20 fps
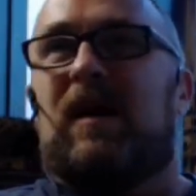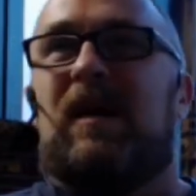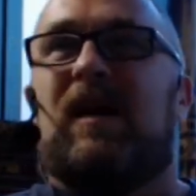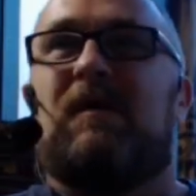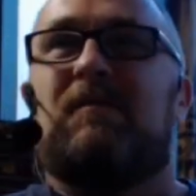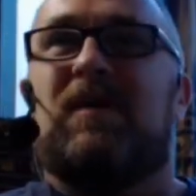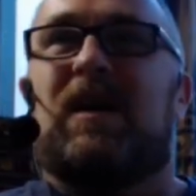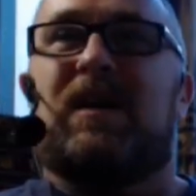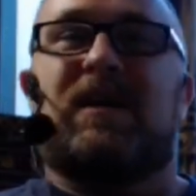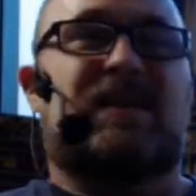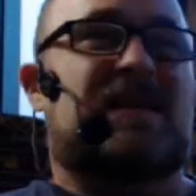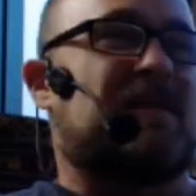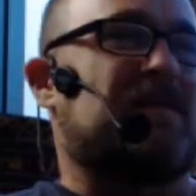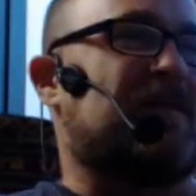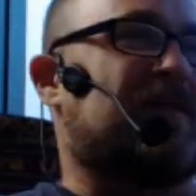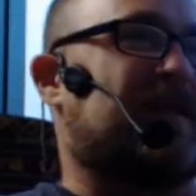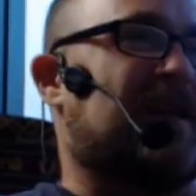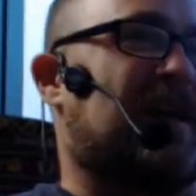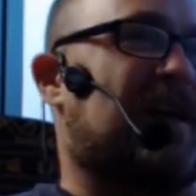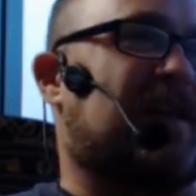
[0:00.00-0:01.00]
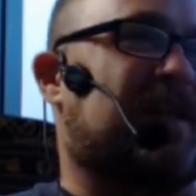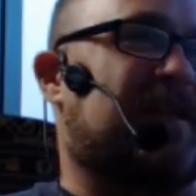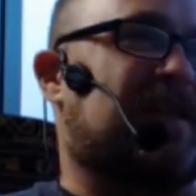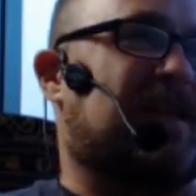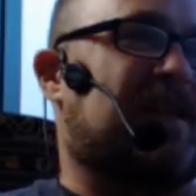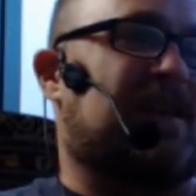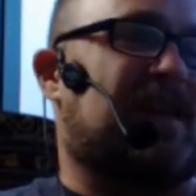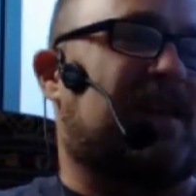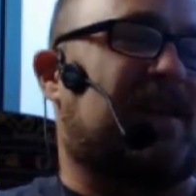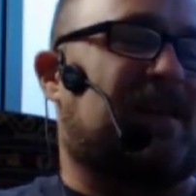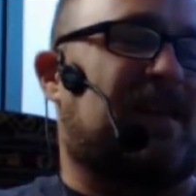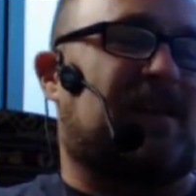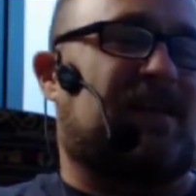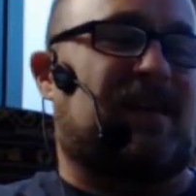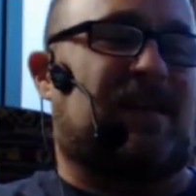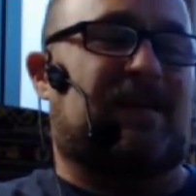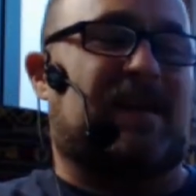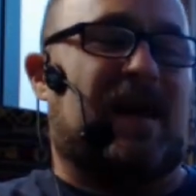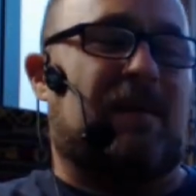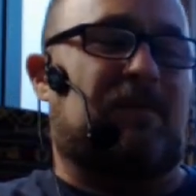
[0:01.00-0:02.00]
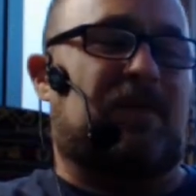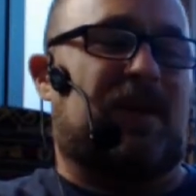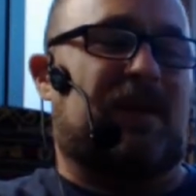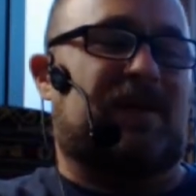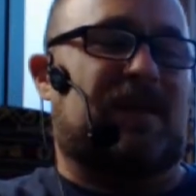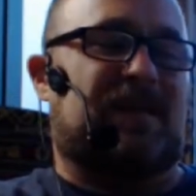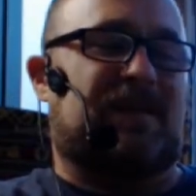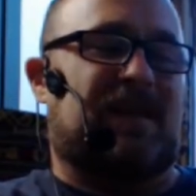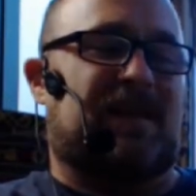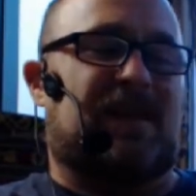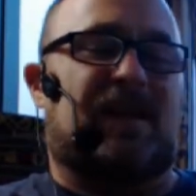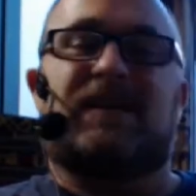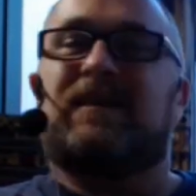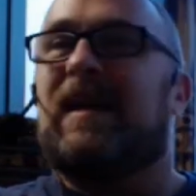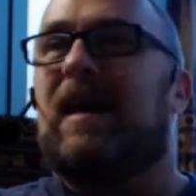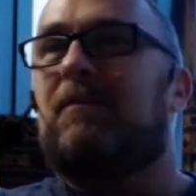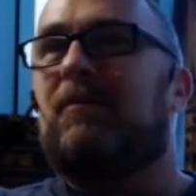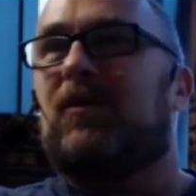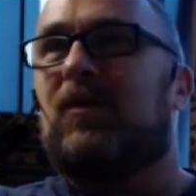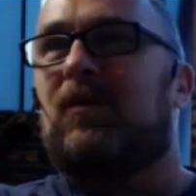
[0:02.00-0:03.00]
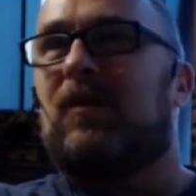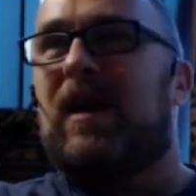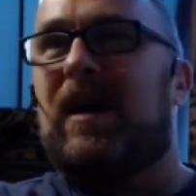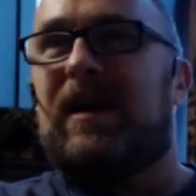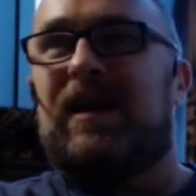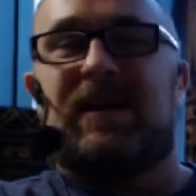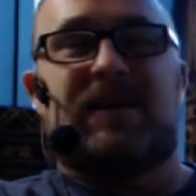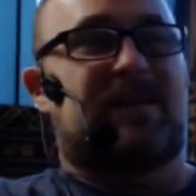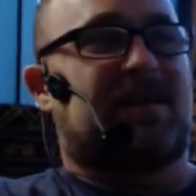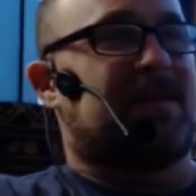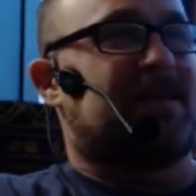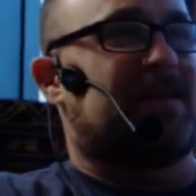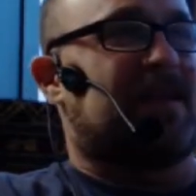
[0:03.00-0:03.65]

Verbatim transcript: amongst some of the, the, the, the, the Templar, existing Templar writings and